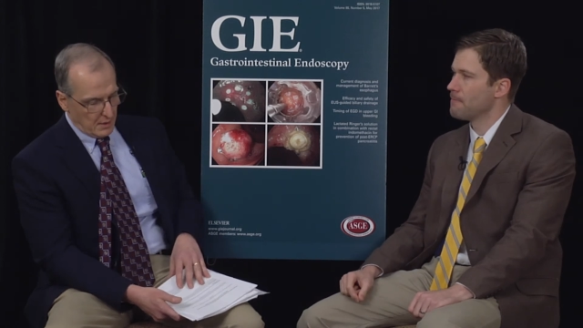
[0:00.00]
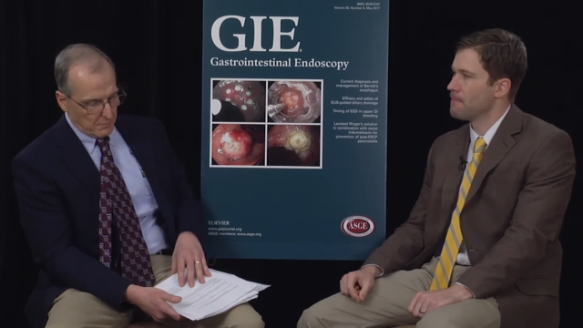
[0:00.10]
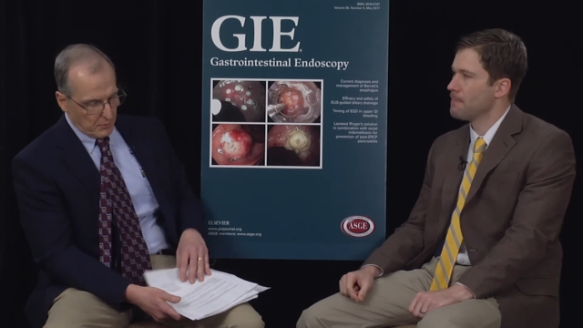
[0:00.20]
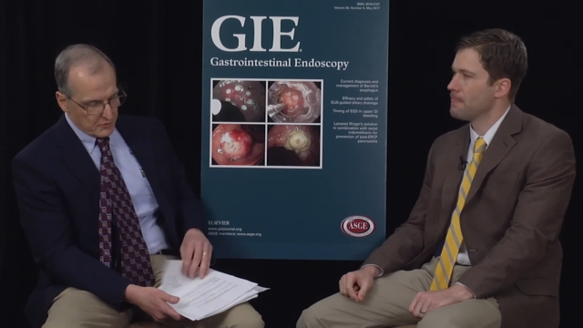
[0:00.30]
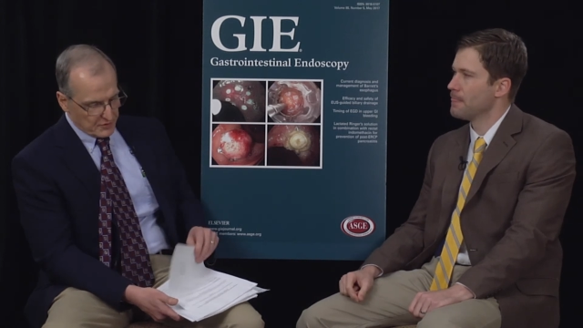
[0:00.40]

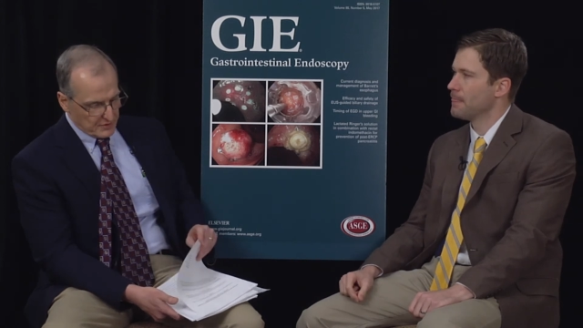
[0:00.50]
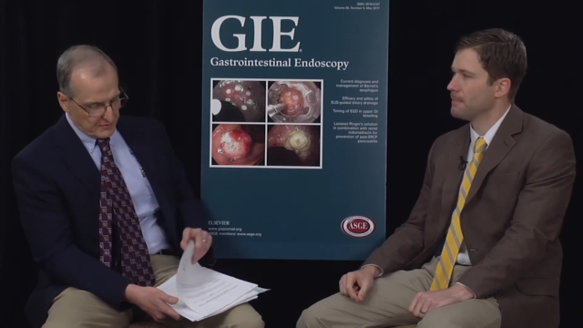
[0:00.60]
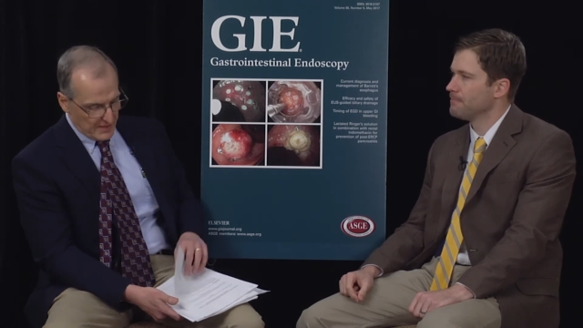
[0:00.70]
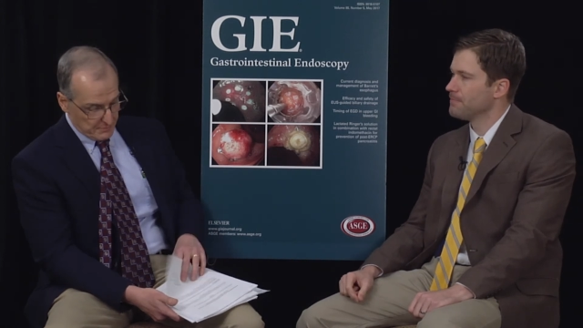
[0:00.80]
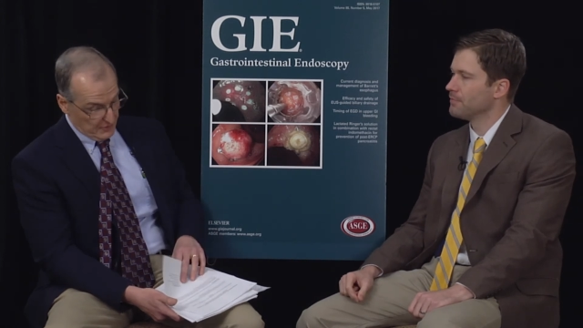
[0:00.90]
Speaker 1: most of the
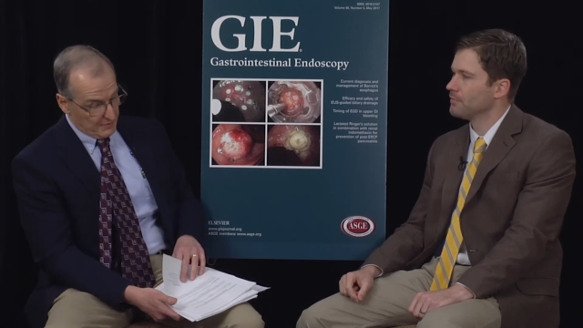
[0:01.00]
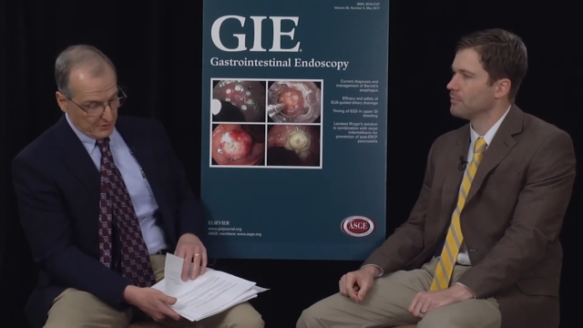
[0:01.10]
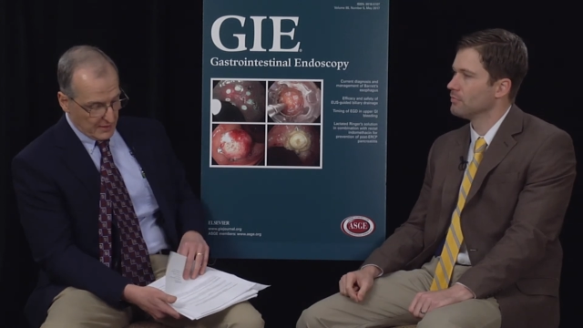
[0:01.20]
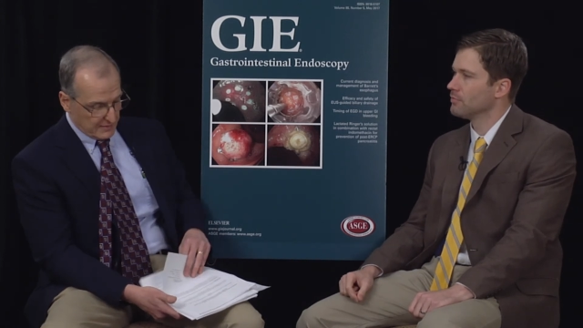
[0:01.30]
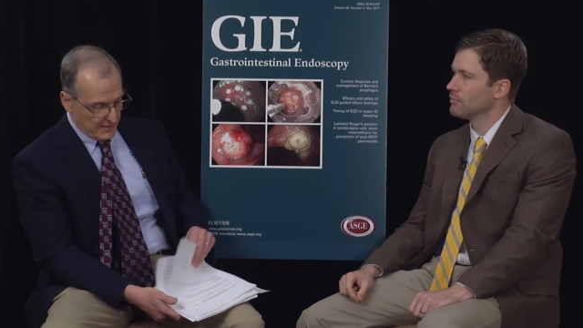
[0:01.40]
tables, you have a
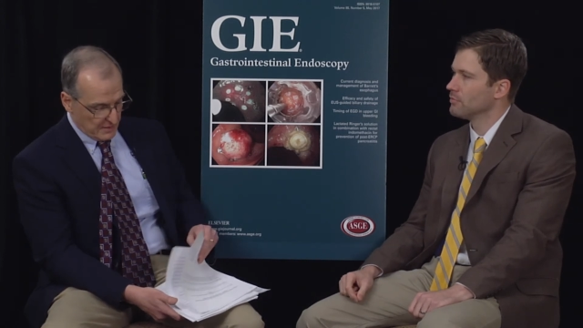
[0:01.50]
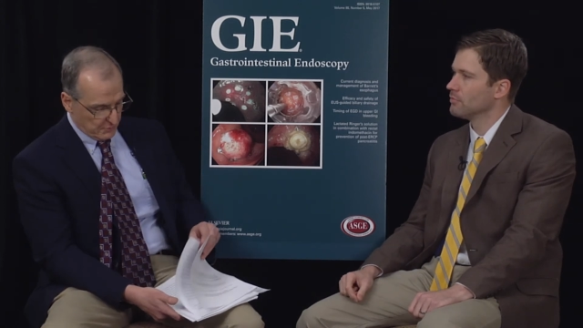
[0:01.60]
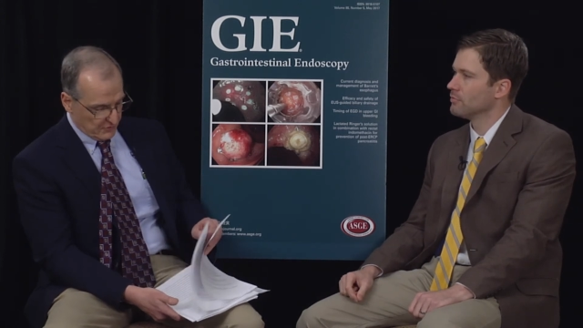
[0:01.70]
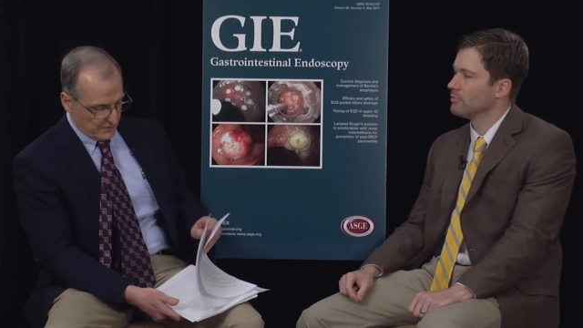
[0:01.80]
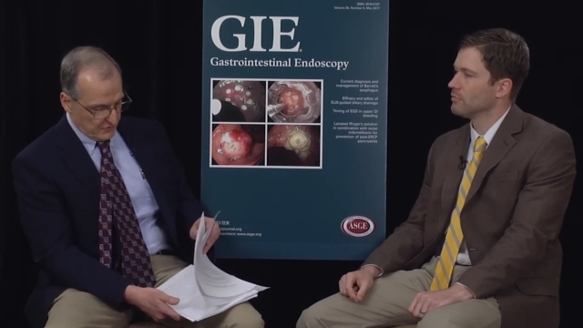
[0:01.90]
lot of
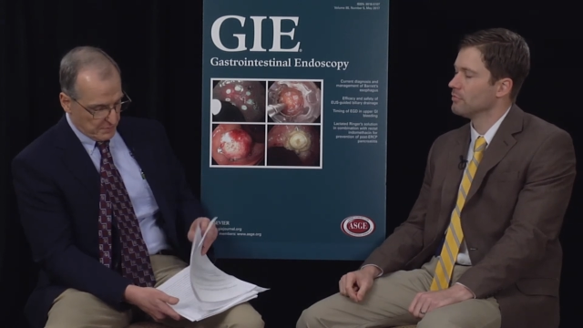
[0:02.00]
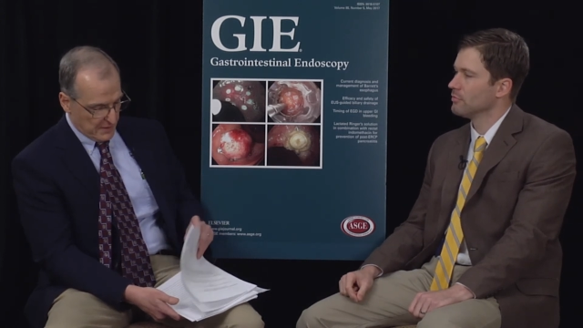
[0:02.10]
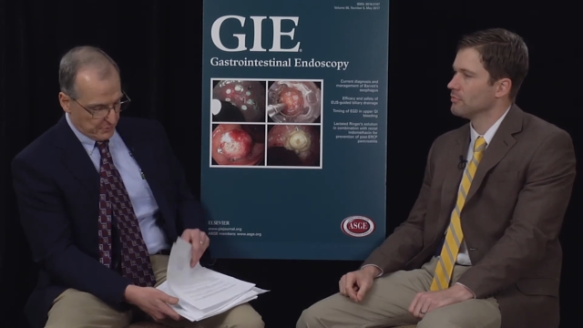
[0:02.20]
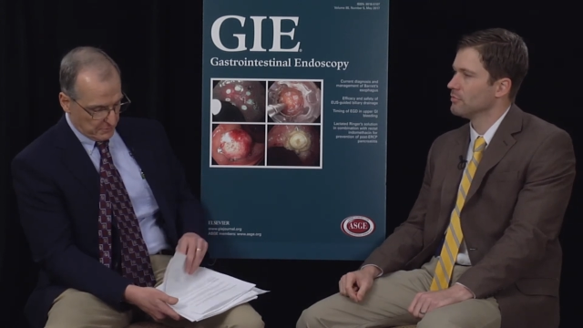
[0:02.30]
tables in this paper,